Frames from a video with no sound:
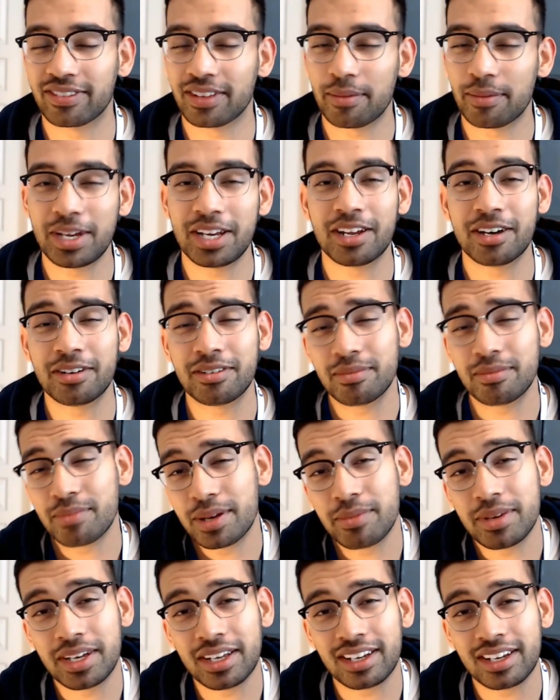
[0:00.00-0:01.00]
Let me know.
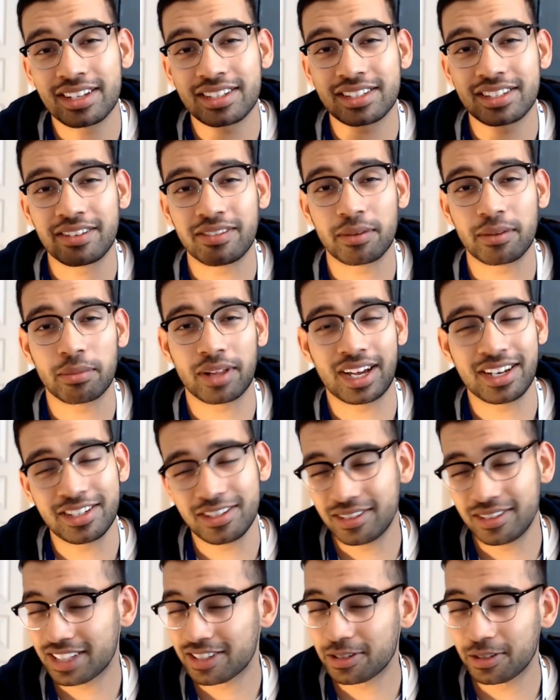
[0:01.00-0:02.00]
Maybe it doesn't even apply to
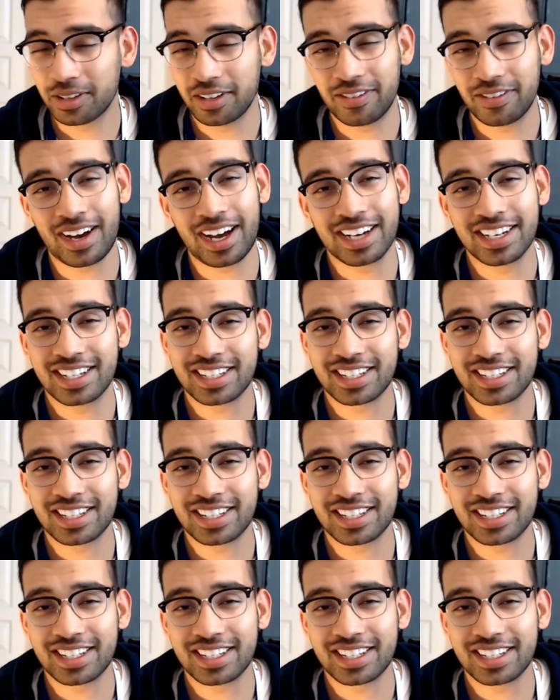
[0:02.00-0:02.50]
you. That's totally fine.